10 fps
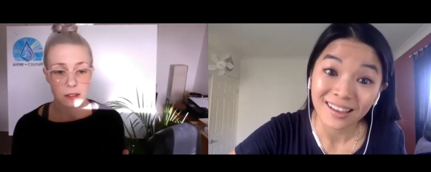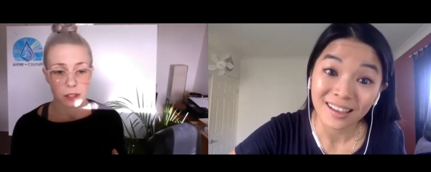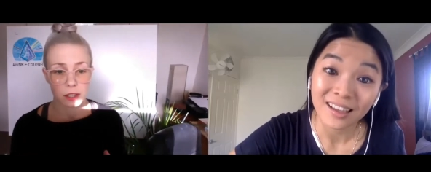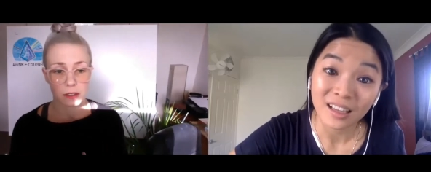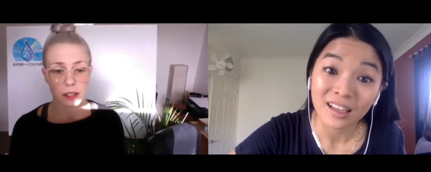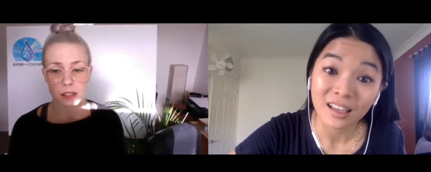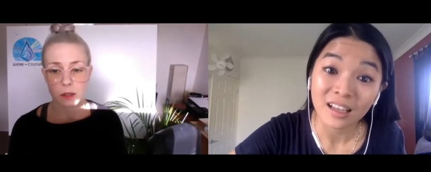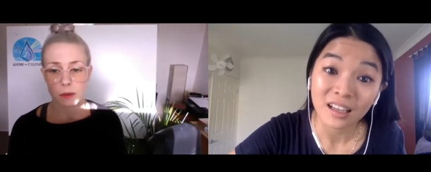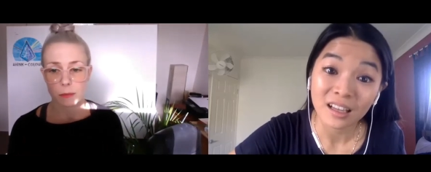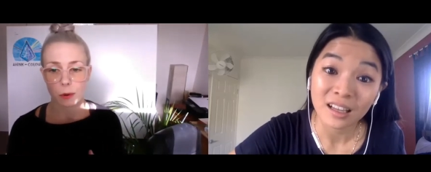Speaker 1: for things that we
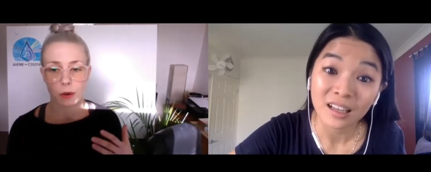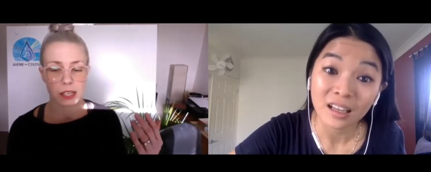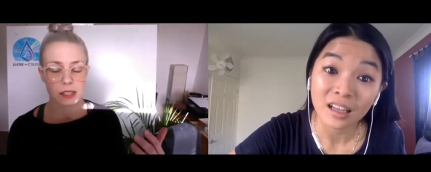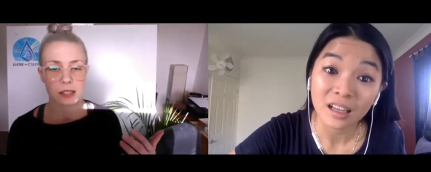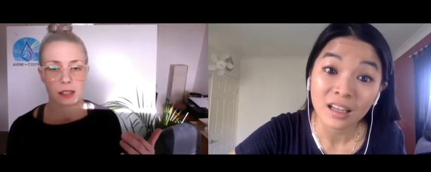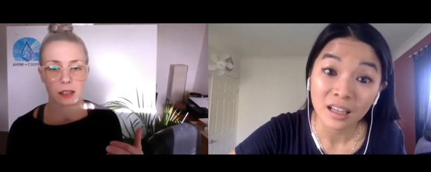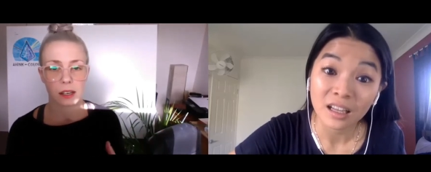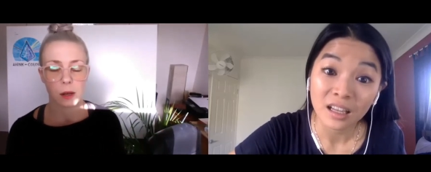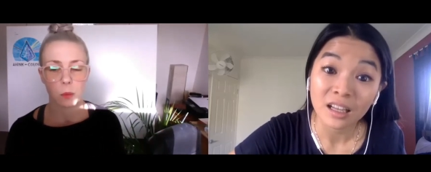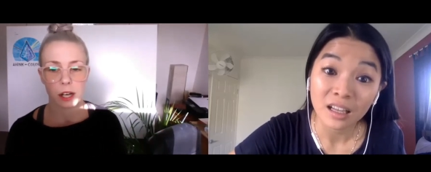bought into
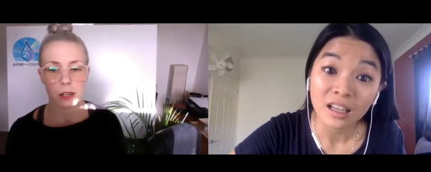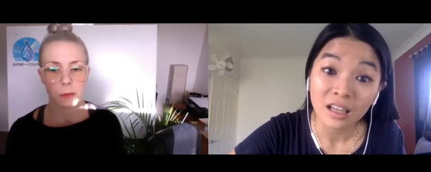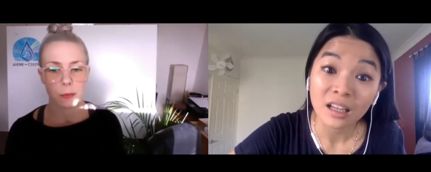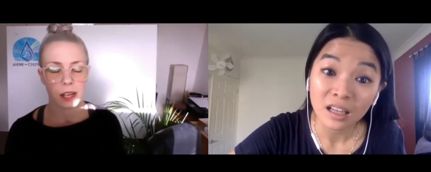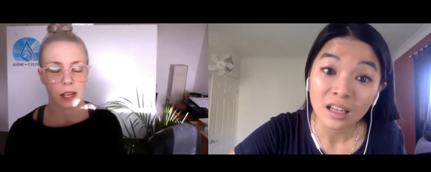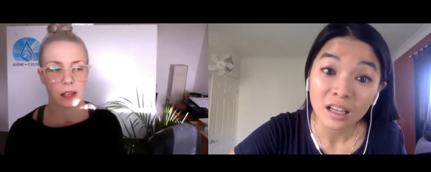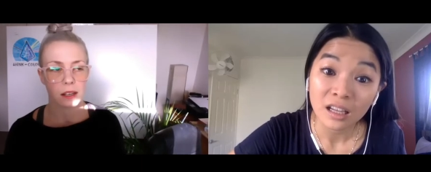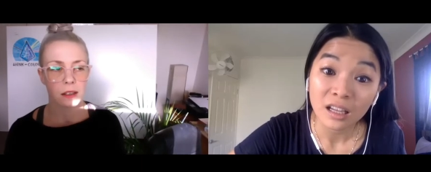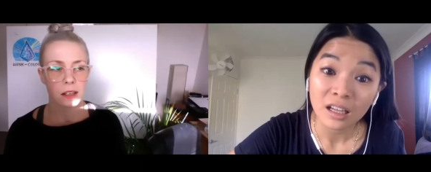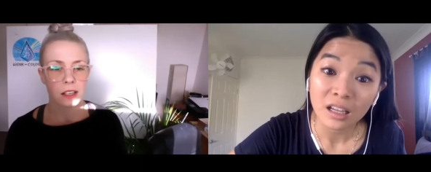MYOB.
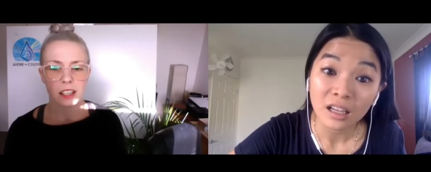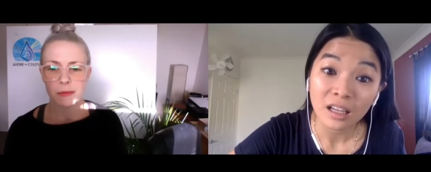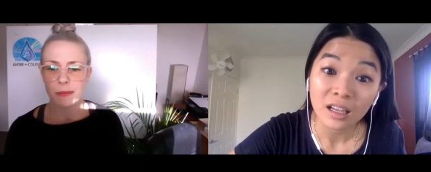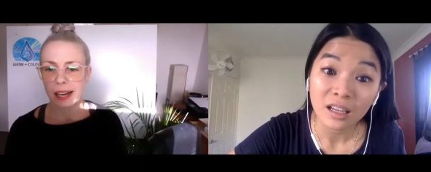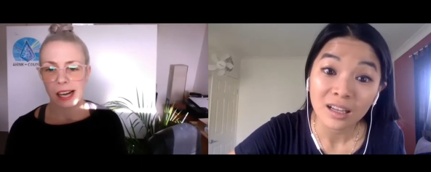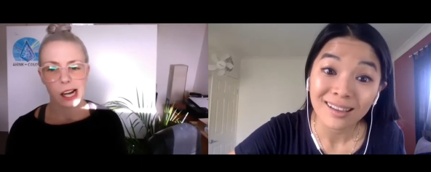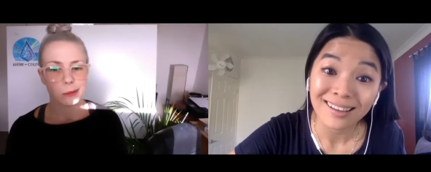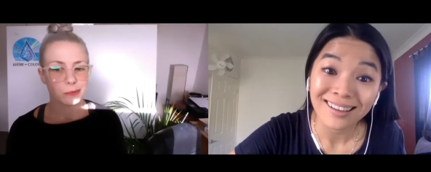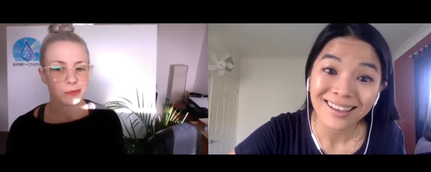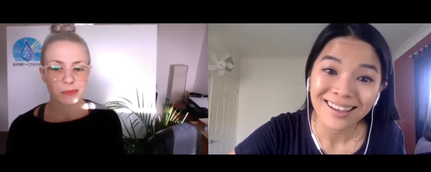Um,
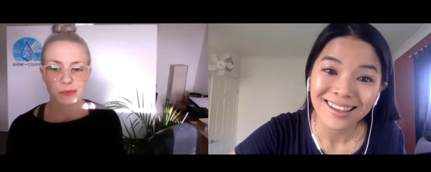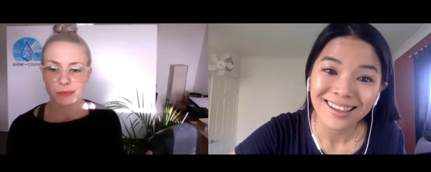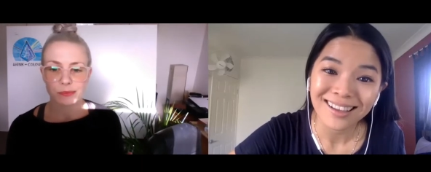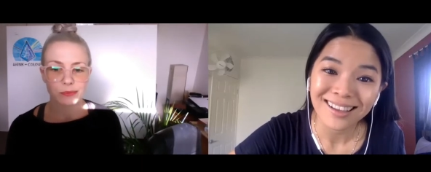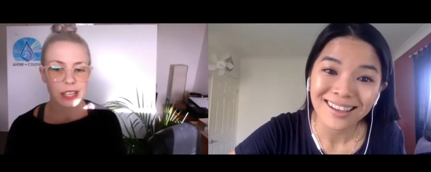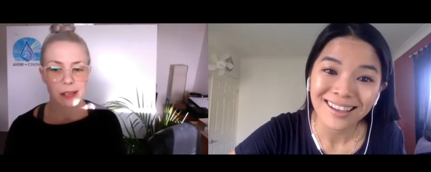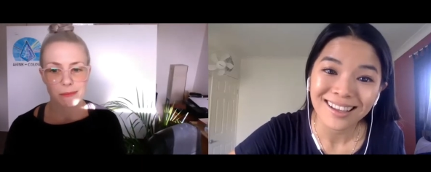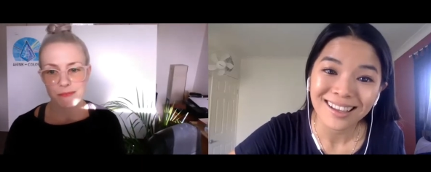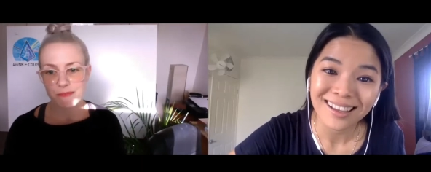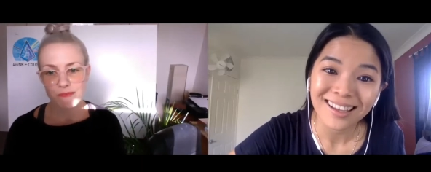yeah.
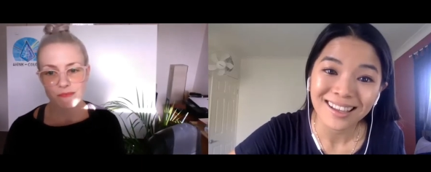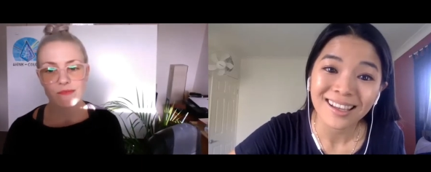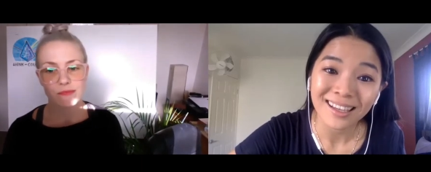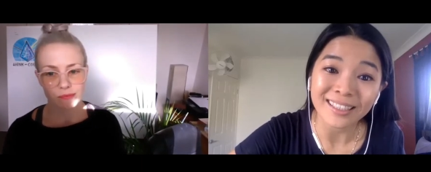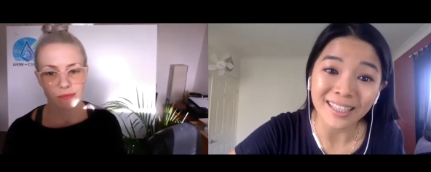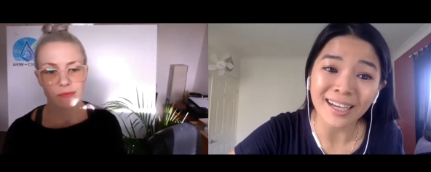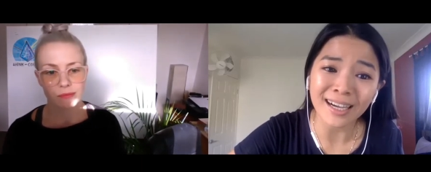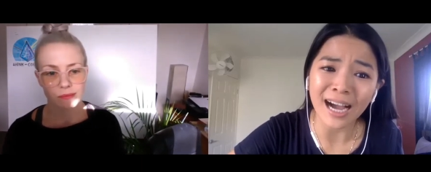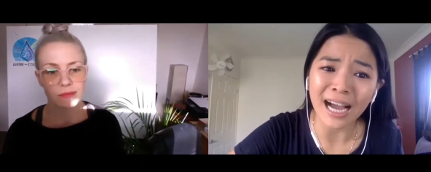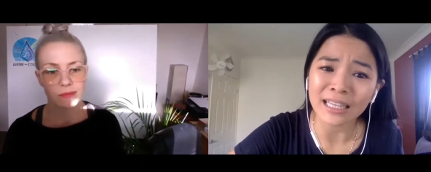
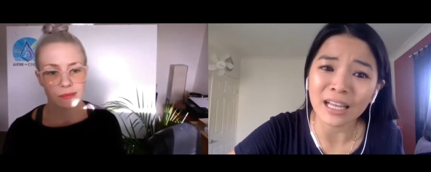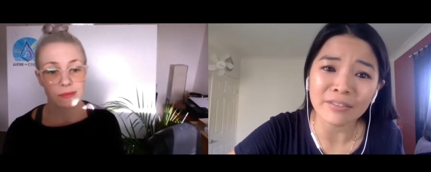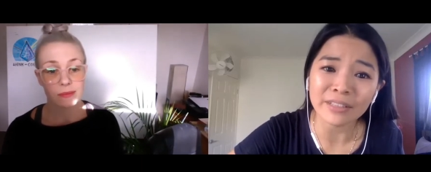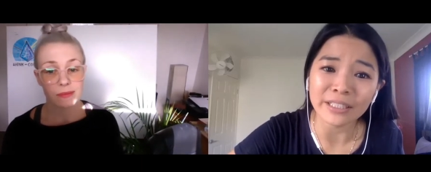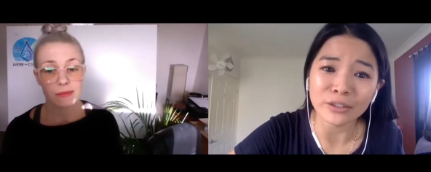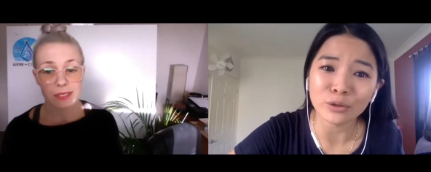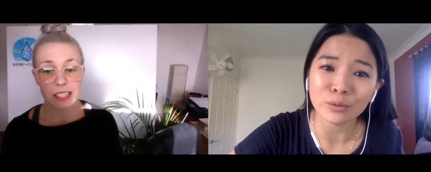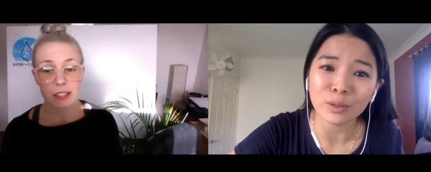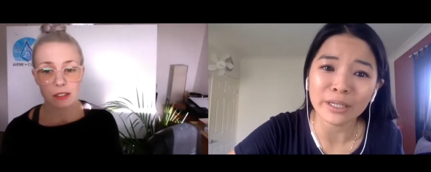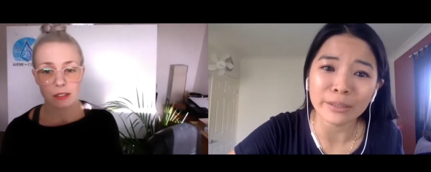
Speaker 2: Yeah, I love it. You
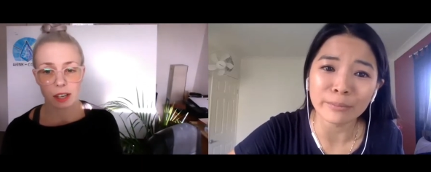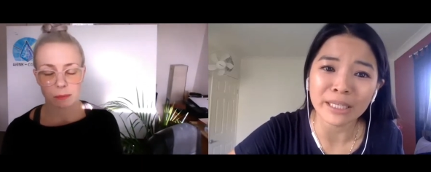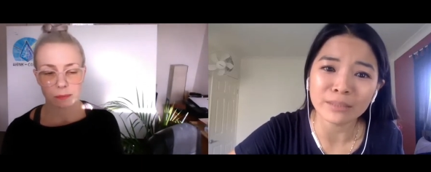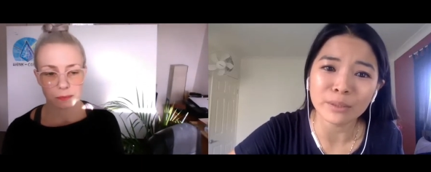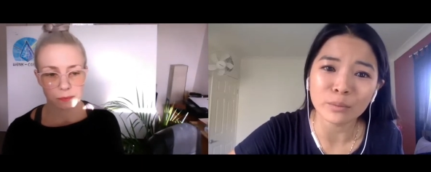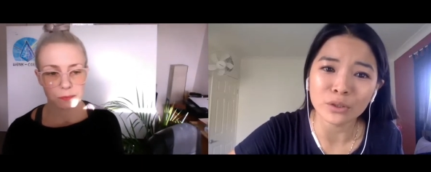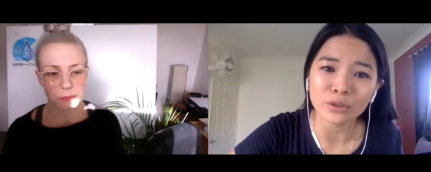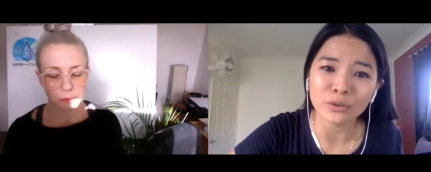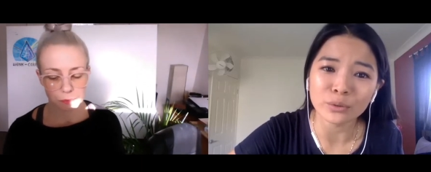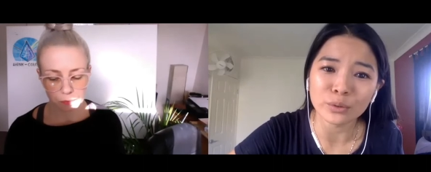know what? It makes me
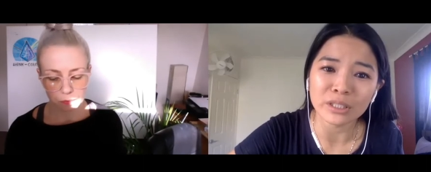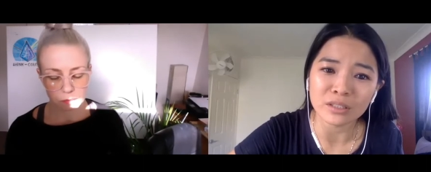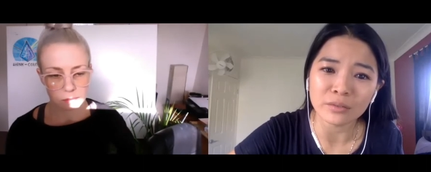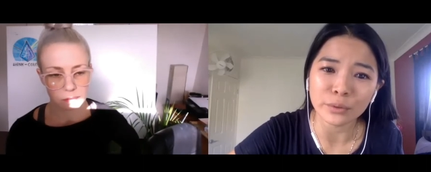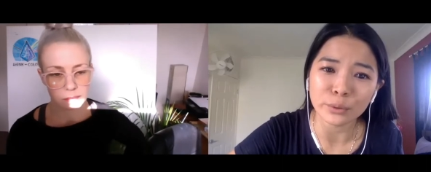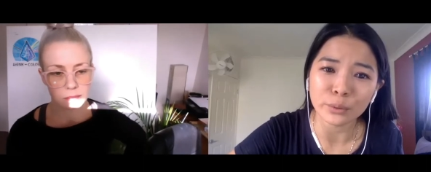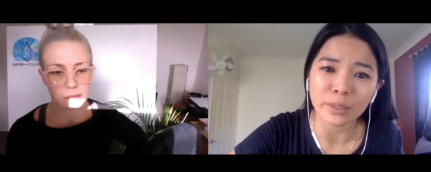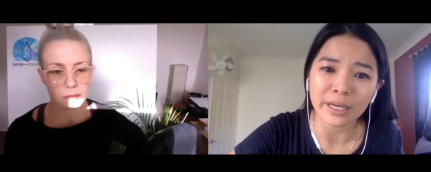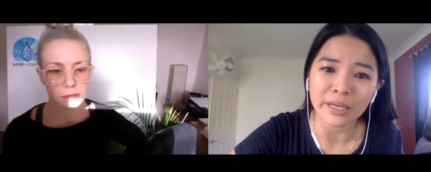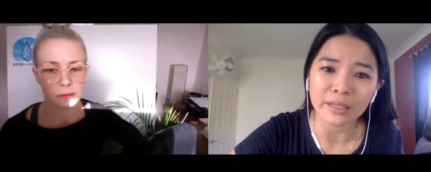want to interview
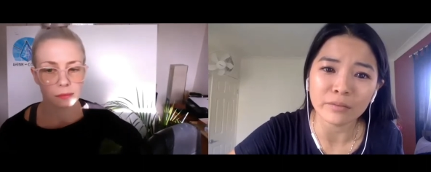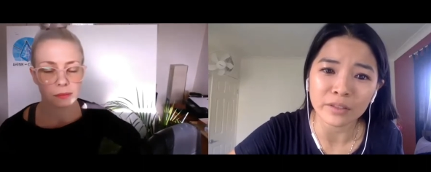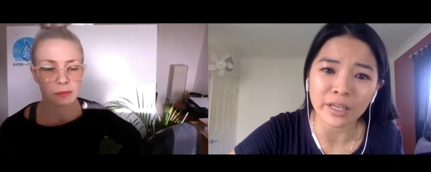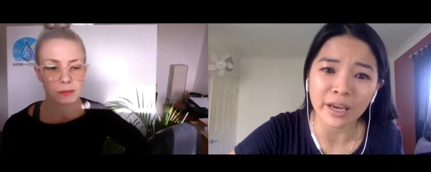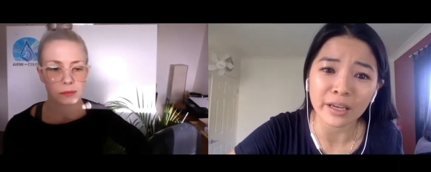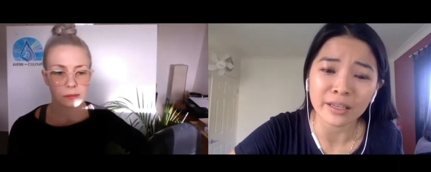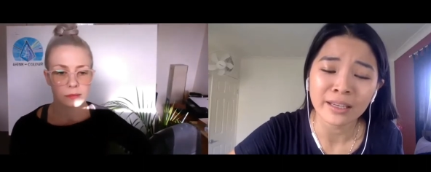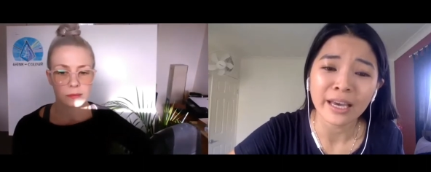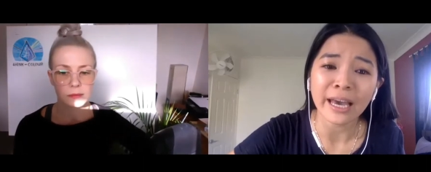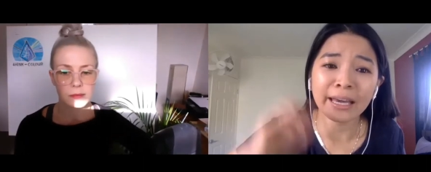a VA.
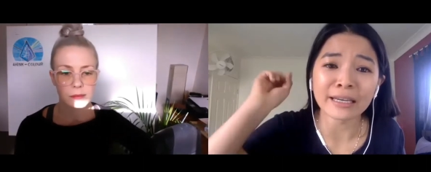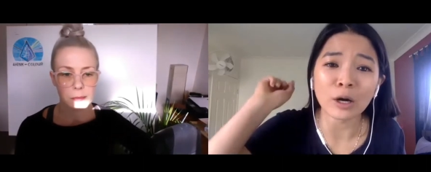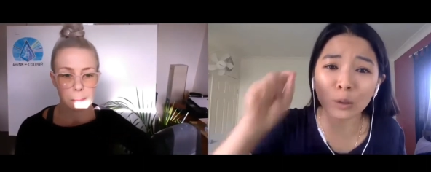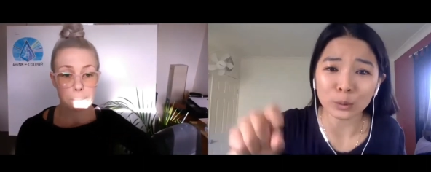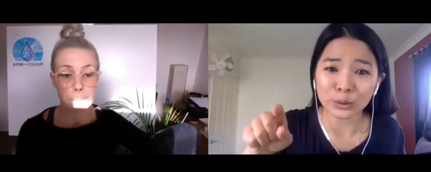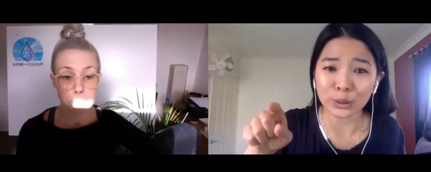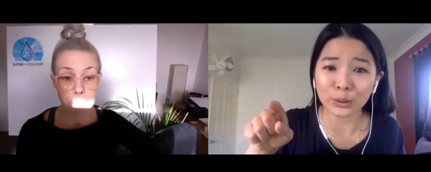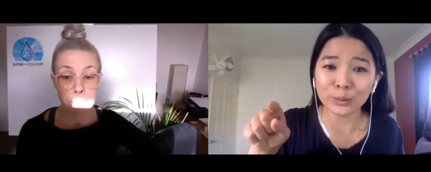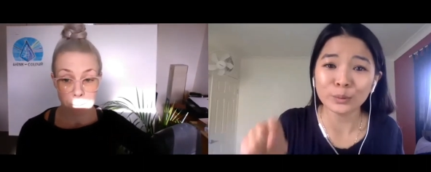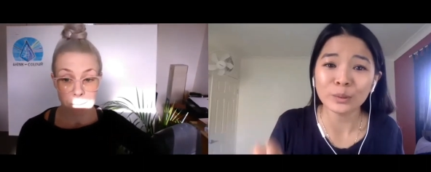And
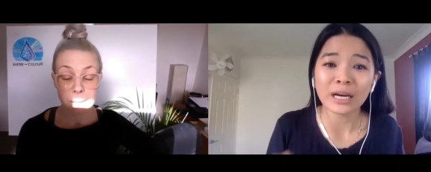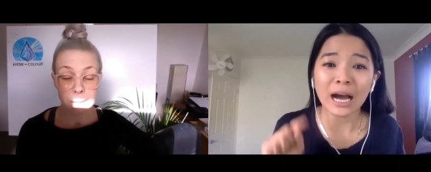also,